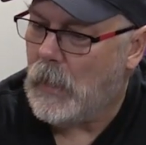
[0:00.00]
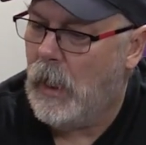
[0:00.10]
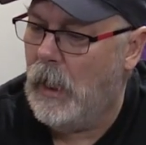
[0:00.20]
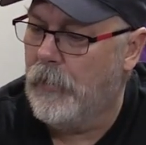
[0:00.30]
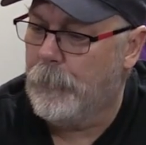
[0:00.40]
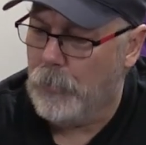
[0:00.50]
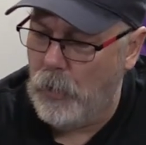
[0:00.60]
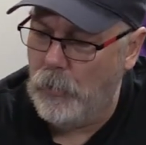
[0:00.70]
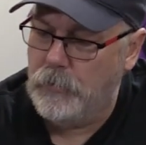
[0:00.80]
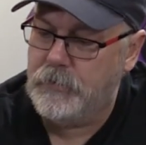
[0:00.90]
Uh, the
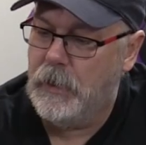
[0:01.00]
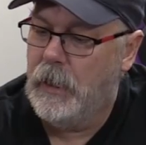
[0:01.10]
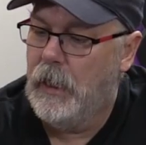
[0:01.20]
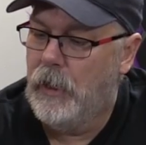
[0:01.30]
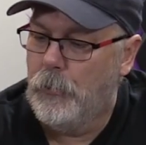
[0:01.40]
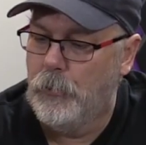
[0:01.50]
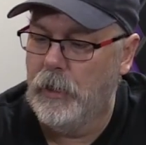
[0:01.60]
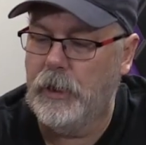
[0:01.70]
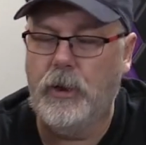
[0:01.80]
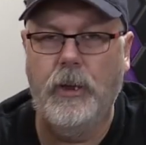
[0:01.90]
pros
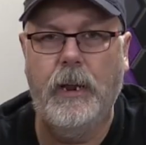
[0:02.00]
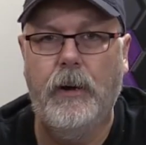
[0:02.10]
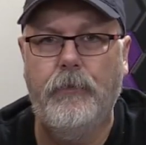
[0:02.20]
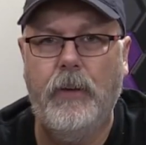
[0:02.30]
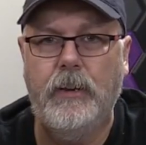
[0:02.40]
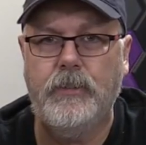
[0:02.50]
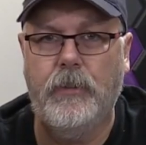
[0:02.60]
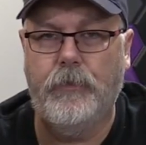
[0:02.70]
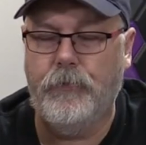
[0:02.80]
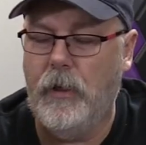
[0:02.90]
really good interface
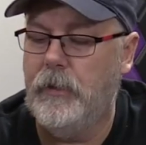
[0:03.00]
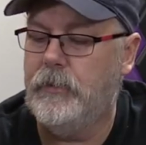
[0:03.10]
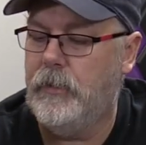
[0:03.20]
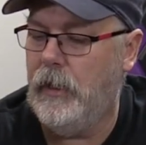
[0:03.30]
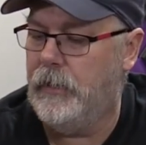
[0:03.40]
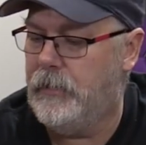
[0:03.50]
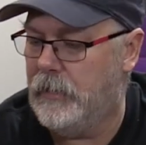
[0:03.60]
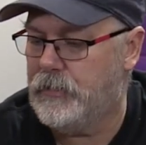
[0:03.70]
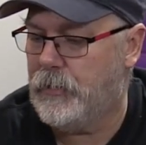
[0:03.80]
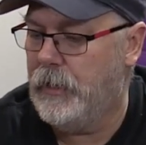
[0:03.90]
on the front, uh,
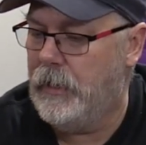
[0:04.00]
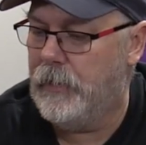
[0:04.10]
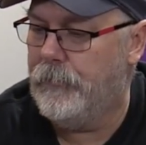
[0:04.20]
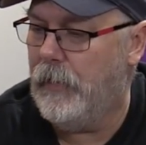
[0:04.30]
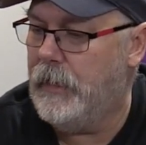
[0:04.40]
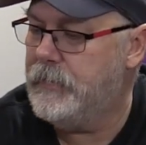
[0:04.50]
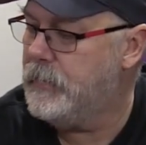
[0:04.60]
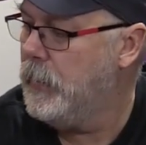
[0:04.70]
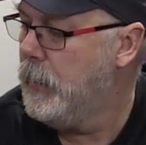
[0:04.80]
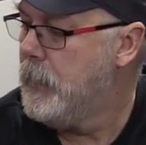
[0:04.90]
touchscreen
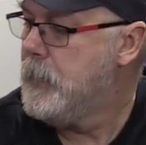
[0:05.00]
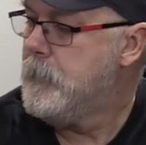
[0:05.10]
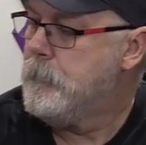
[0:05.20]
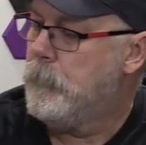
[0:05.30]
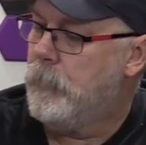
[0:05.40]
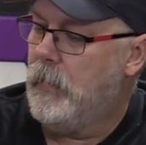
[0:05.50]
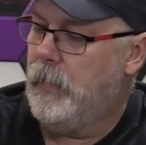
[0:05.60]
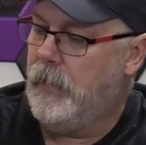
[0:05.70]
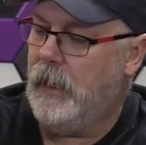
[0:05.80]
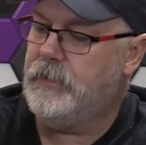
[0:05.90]
interface.
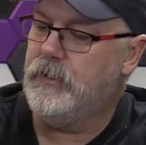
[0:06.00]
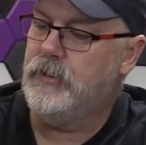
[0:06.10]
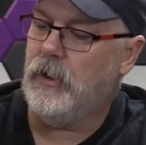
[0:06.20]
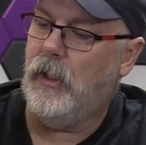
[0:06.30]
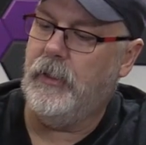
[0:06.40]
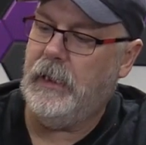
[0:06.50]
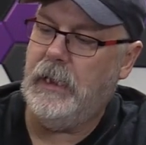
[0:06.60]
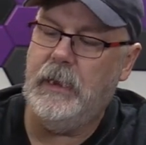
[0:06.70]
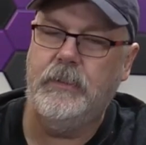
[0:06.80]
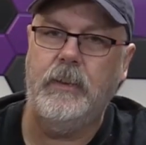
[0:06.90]
Nice and solid,
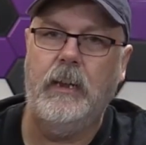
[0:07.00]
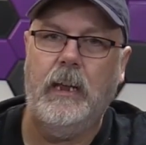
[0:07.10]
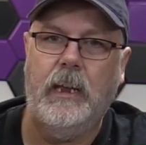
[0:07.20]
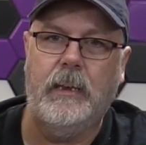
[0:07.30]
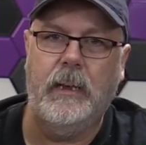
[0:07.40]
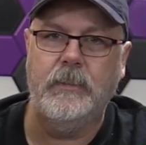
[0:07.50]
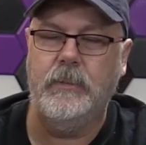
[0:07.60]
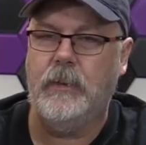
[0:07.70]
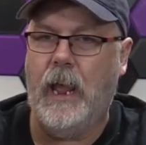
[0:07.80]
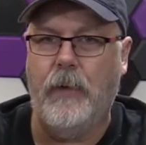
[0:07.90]
easy. It
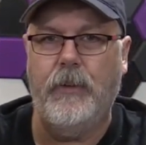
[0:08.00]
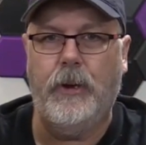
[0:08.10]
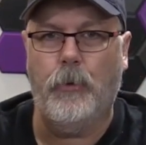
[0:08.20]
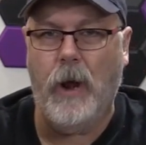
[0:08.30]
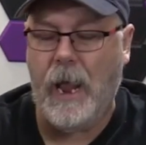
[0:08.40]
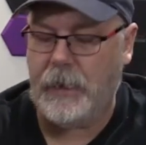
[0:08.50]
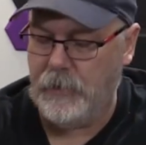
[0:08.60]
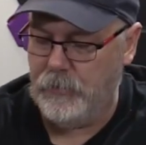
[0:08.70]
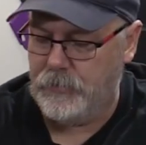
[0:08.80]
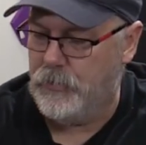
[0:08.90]
doesn't have any
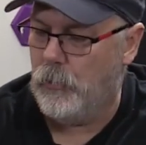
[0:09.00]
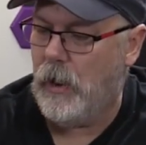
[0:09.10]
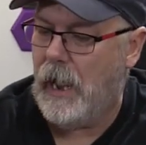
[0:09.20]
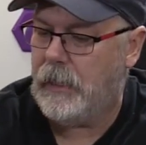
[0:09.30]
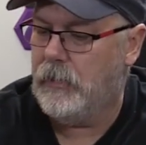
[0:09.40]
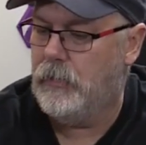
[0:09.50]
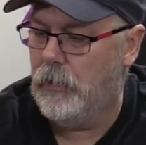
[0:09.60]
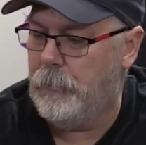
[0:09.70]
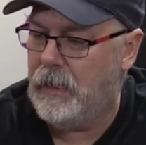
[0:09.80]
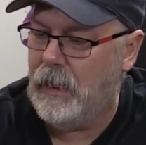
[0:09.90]
racking. There's no racking to
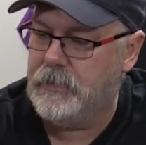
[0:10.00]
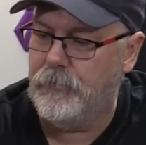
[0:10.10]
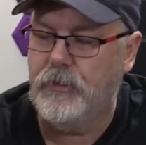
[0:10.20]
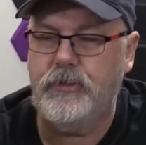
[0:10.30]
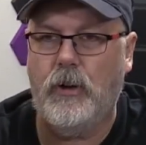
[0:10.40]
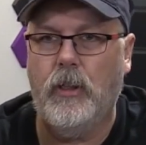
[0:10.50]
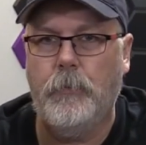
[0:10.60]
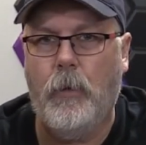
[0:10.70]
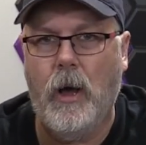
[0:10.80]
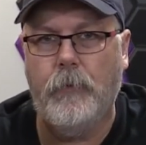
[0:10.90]
it because of the
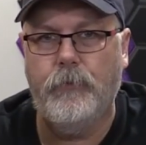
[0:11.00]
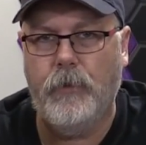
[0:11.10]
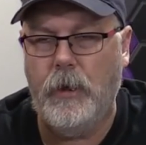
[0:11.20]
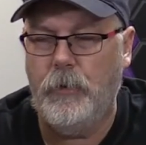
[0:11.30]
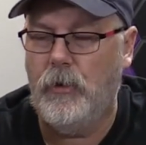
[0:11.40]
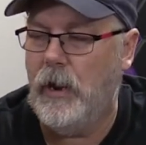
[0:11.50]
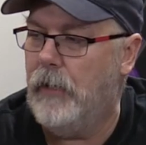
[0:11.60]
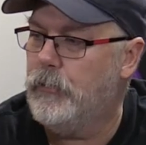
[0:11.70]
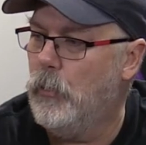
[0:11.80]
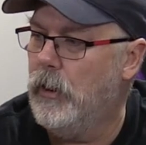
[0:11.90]
solid bottom frame. You don't
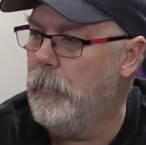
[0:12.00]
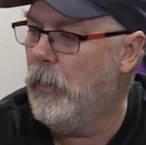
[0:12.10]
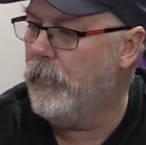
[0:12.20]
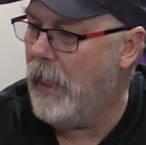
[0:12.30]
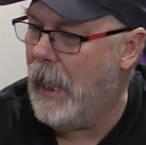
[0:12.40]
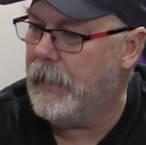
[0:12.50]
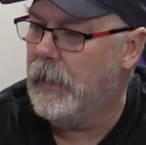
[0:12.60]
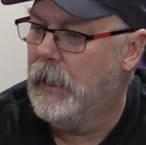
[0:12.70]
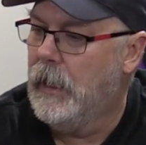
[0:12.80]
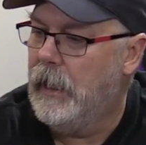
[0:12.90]
have to worry about that.
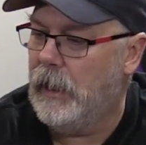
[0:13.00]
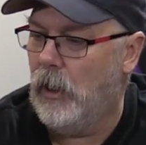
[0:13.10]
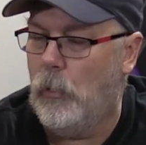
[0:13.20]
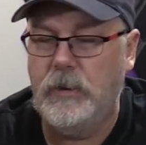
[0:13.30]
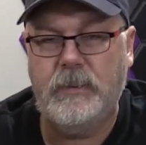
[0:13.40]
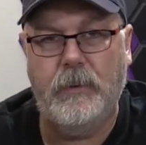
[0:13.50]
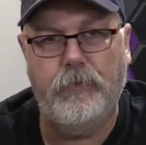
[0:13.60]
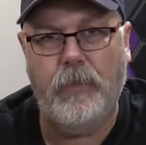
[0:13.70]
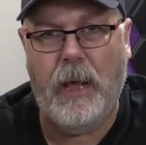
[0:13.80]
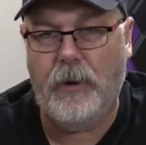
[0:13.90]
It'll always sit
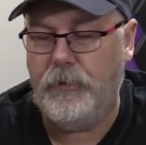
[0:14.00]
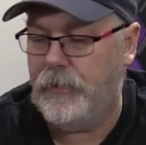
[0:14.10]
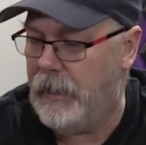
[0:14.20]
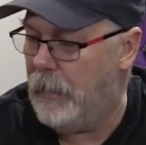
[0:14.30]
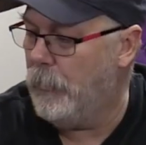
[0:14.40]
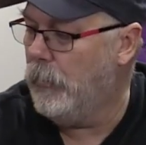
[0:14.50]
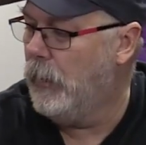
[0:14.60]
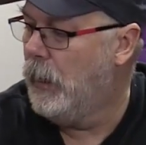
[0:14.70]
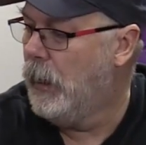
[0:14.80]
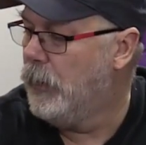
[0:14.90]
flat on your table.
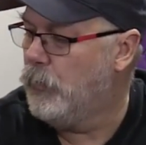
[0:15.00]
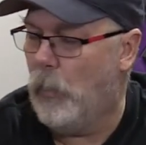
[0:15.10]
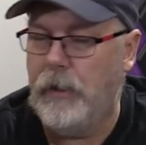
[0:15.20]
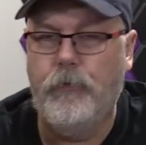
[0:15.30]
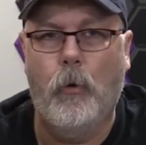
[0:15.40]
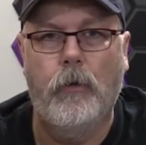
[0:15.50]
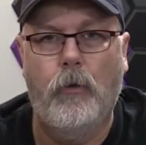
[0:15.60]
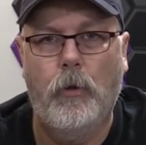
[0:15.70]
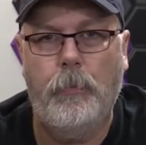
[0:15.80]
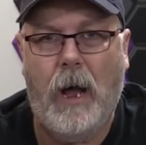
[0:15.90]
24
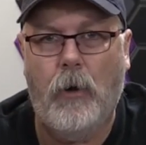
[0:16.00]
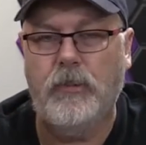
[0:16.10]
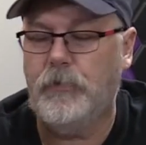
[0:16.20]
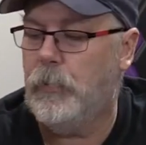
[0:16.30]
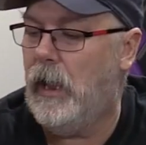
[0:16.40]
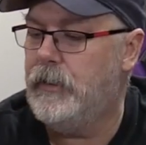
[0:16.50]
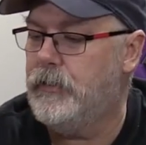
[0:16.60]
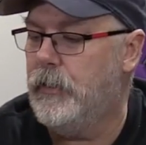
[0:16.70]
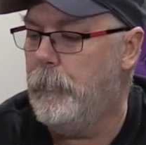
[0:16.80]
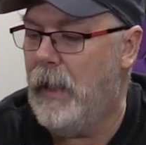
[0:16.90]
volt power supply,
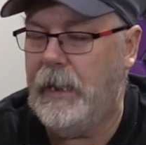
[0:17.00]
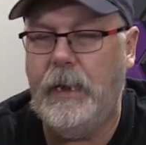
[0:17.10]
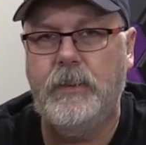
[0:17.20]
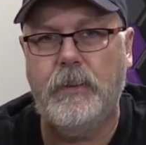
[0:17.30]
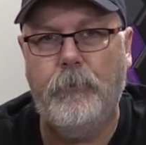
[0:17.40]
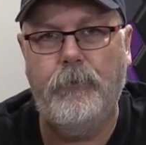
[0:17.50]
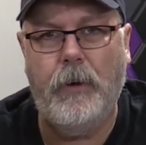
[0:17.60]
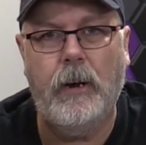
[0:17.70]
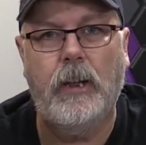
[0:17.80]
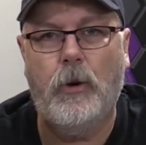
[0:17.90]
so the bed heats up
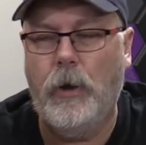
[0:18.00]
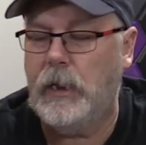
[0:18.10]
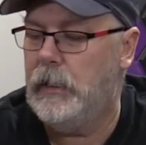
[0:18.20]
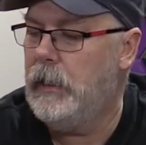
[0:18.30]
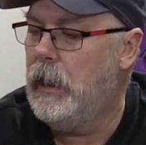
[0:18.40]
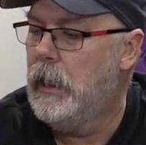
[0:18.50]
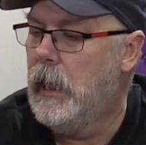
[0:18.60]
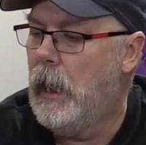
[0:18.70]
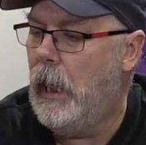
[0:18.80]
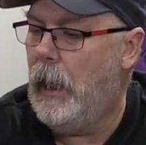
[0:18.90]
fairly quickly.
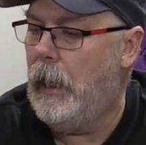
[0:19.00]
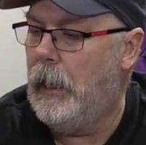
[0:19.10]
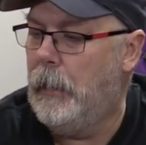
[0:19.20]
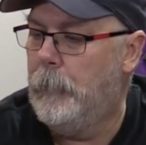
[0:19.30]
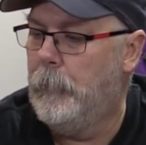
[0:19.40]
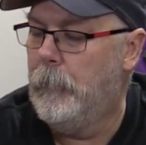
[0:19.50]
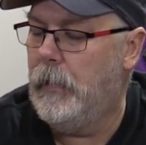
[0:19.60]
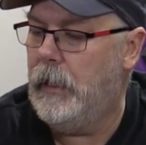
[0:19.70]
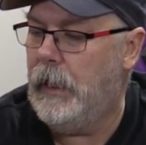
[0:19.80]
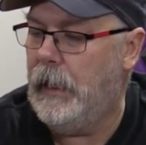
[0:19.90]
Um,
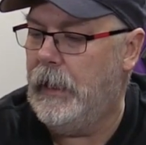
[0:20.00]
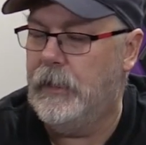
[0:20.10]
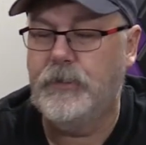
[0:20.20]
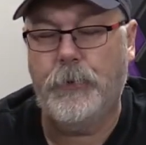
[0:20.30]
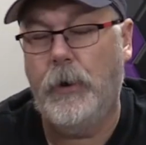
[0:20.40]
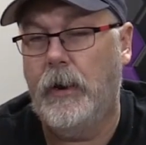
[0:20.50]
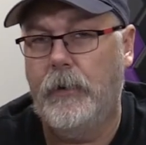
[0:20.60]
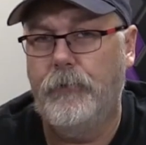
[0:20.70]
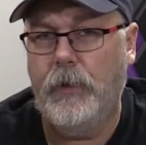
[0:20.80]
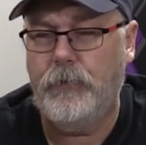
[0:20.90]
it is
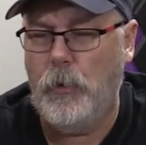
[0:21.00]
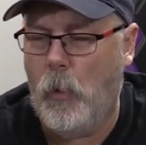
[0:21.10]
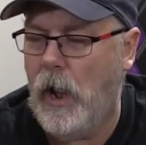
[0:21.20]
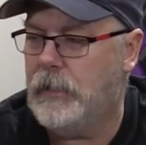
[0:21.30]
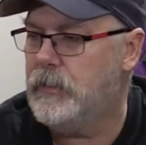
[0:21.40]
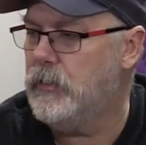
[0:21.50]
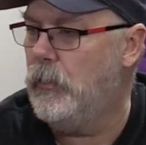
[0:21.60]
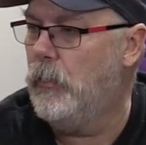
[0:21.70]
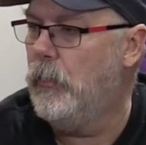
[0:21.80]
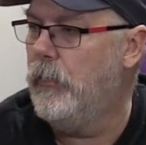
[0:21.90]
350 watts,
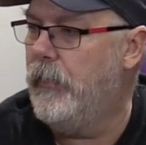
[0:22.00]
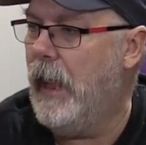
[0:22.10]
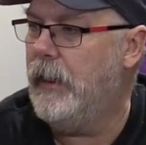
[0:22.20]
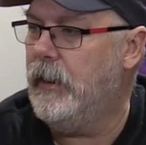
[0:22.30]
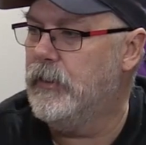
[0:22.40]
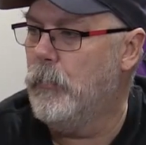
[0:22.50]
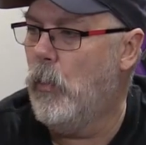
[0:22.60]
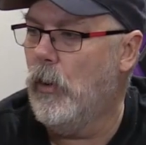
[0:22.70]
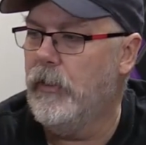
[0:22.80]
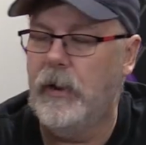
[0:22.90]
so that is
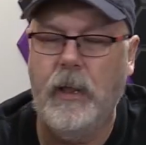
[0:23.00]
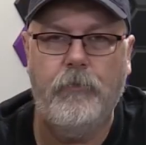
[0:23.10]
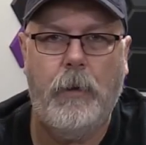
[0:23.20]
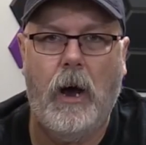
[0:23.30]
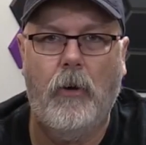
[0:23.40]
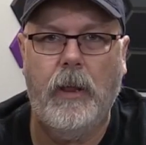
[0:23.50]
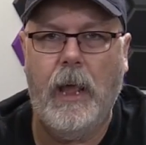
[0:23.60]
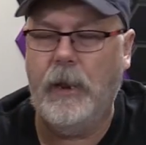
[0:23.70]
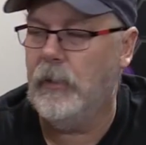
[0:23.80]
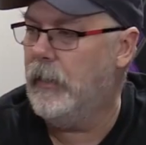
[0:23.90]
more than enough power to
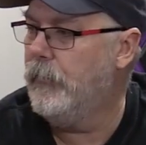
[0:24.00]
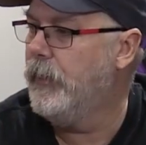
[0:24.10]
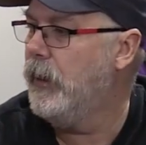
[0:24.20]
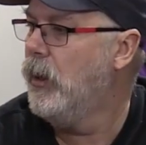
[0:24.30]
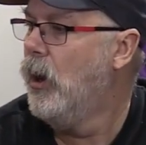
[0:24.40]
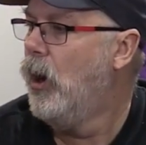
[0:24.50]
handle everything.